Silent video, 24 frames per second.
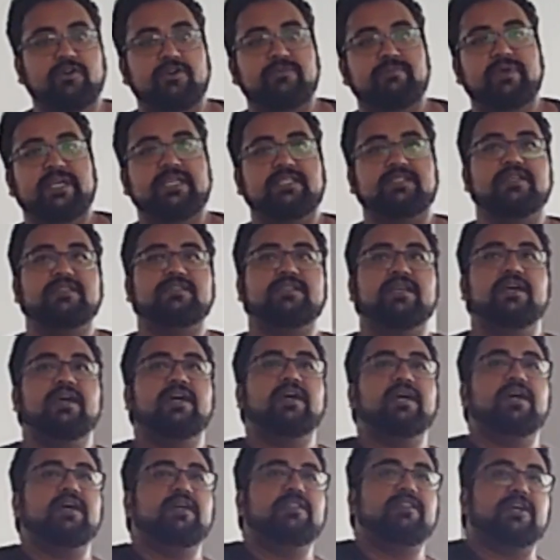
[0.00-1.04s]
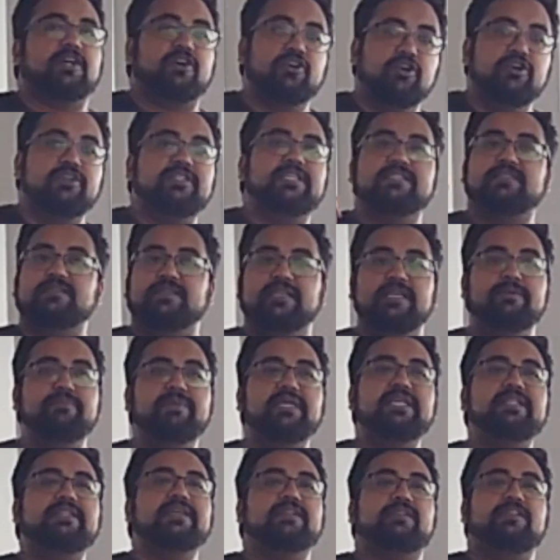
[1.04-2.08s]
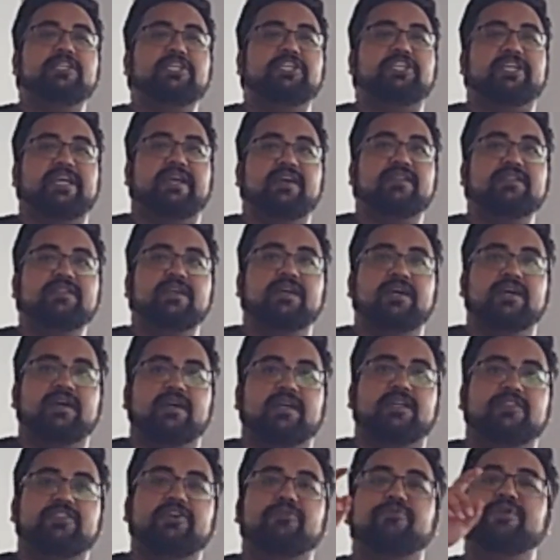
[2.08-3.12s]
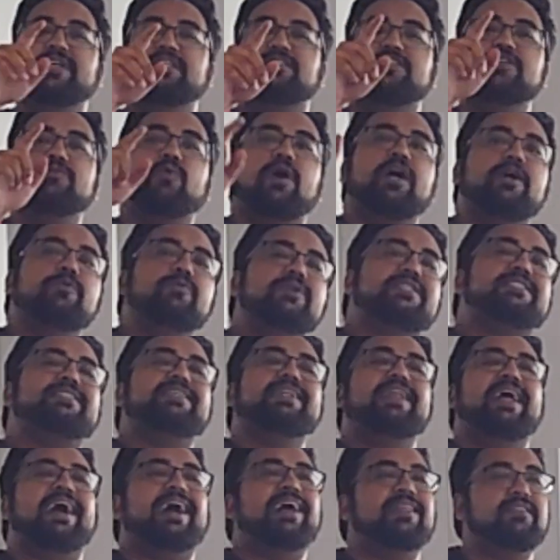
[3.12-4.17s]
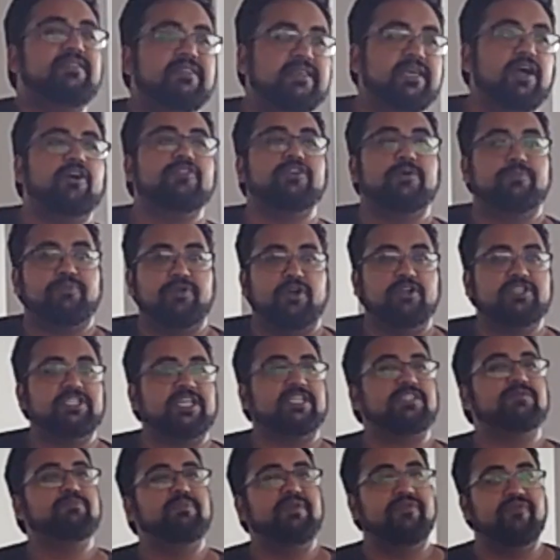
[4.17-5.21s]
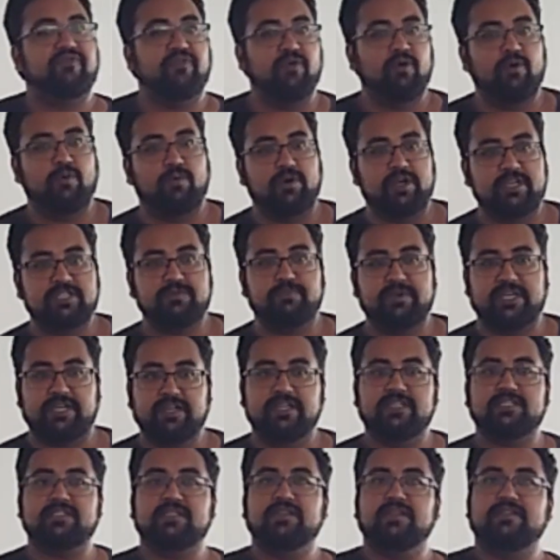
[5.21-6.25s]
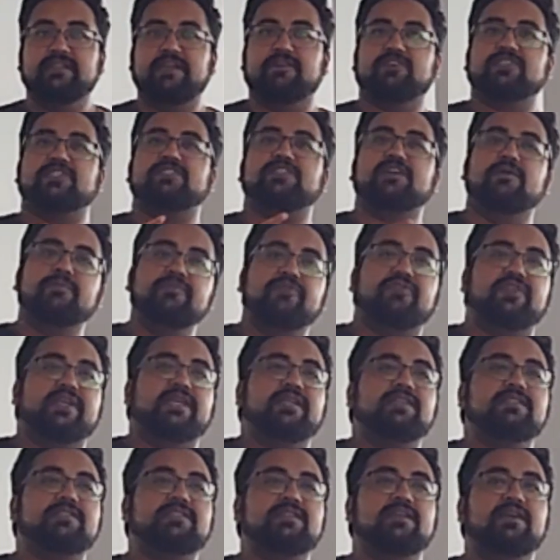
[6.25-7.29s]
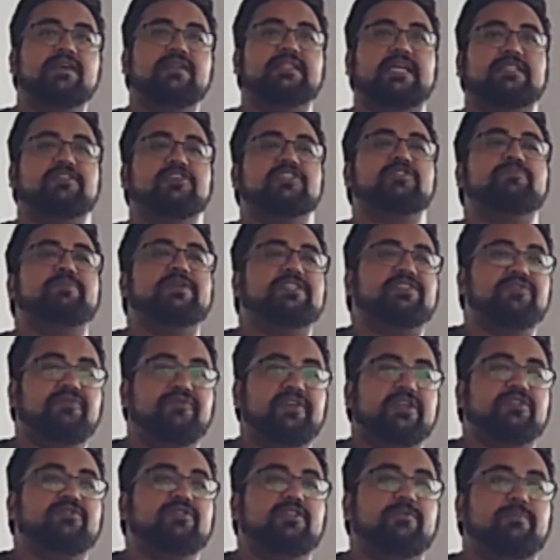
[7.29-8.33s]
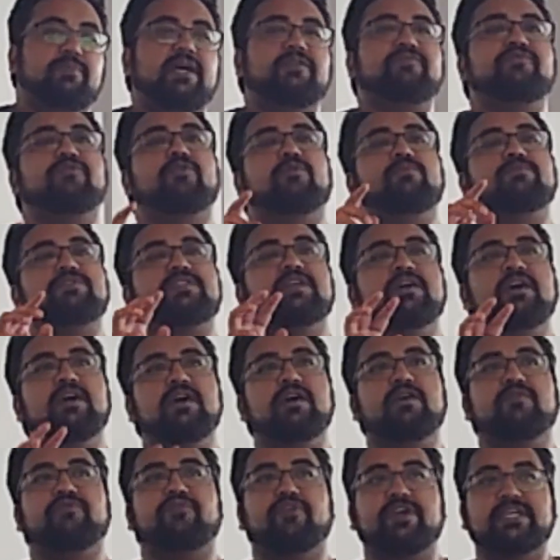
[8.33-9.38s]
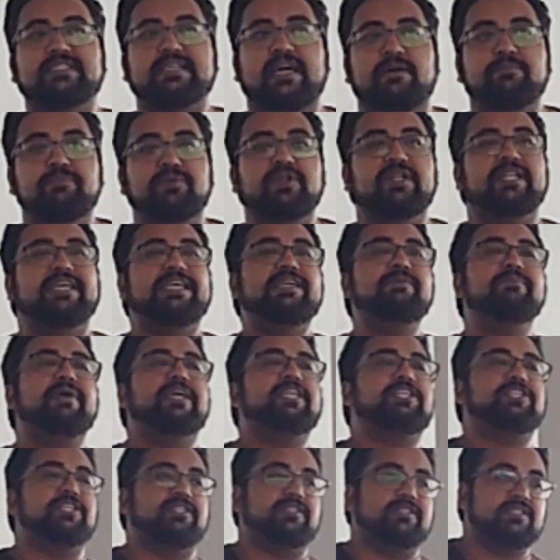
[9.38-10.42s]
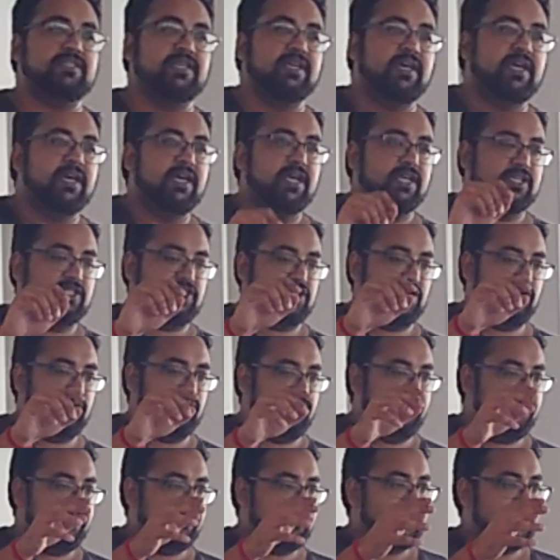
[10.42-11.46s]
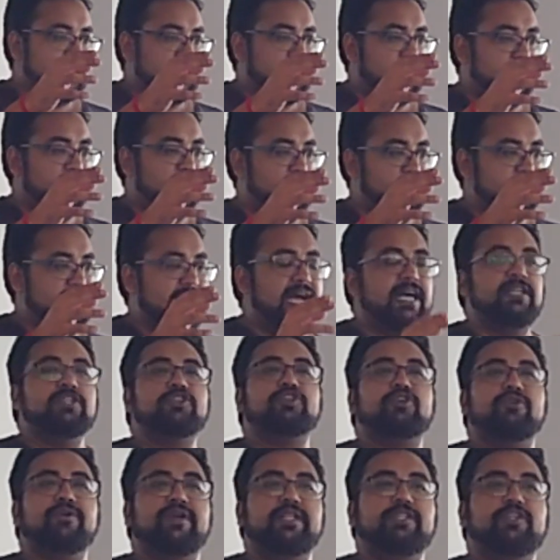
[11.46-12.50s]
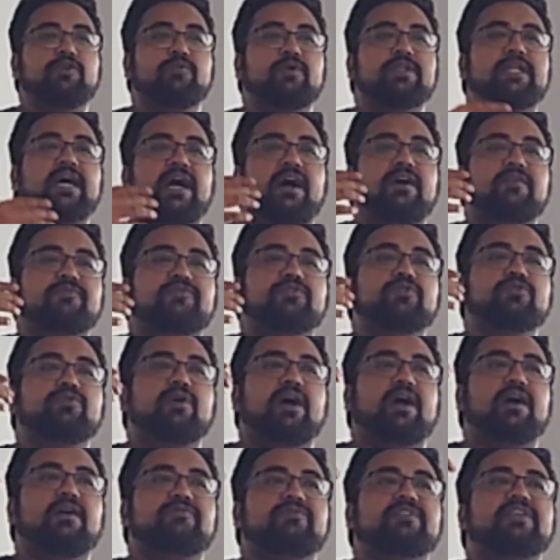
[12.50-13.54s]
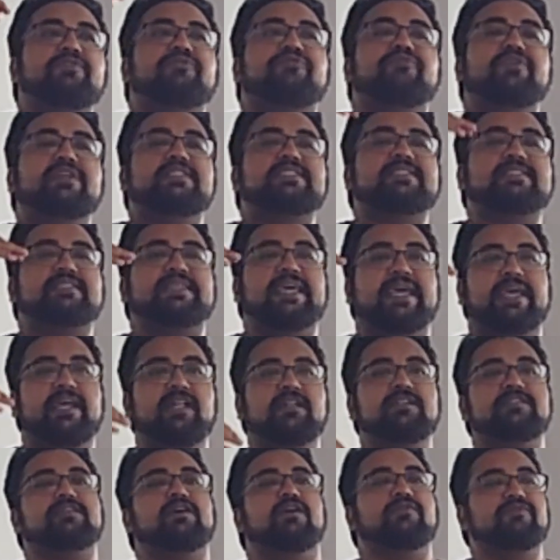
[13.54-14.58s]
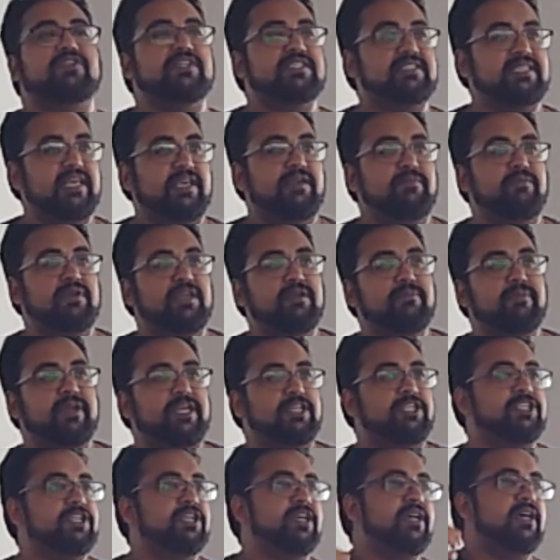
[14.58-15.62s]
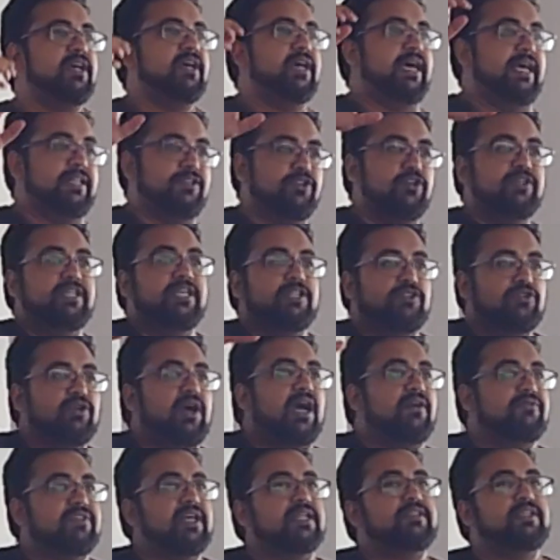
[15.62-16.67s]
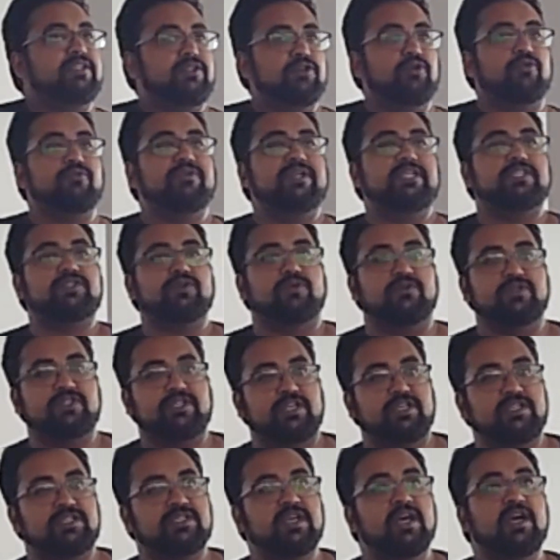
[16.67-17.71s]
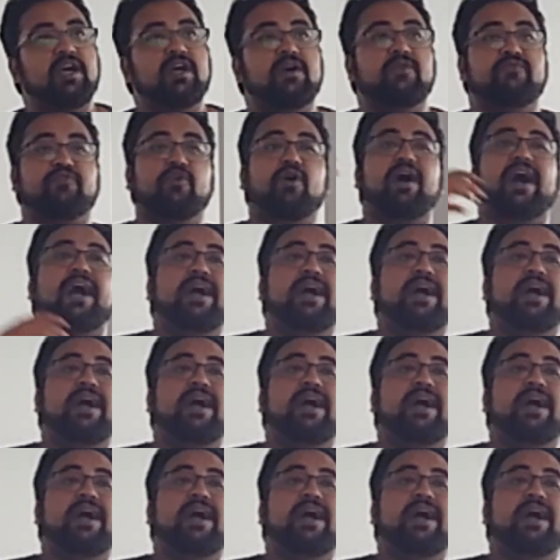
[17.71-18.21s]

code bases. The code is immediately shared. The reason why we still had the other projects before was because there are some things that are specific to the platforms. For example, images. So on Android, you would have to have different scales of the same image, and you need to have that in your resources. For